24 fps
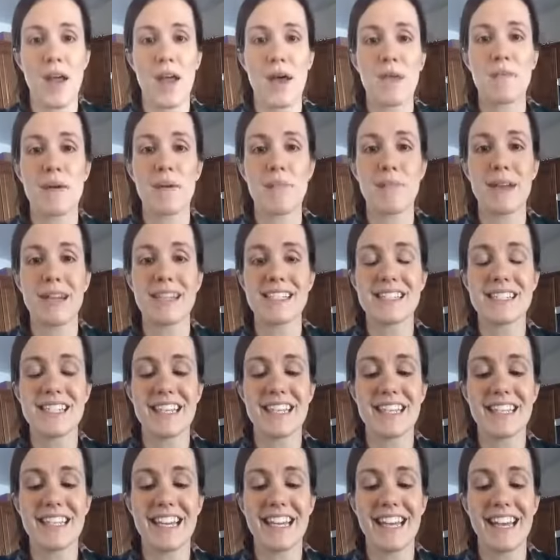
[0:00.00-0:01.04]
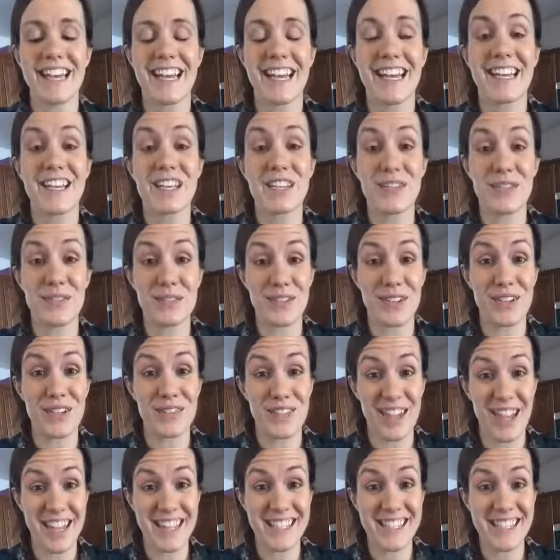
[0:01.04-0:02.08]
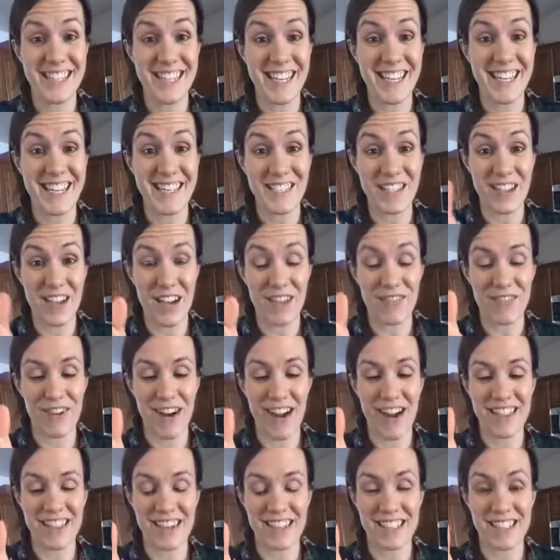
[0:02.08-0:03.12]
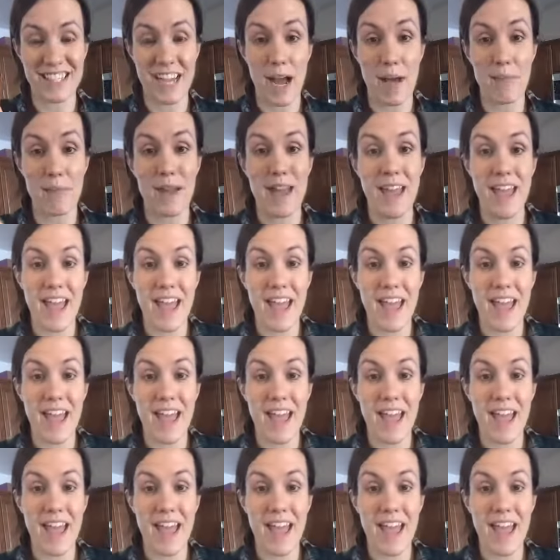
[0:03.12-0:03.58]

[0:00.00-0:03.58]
But basically, you feel fancy because you got froth on top.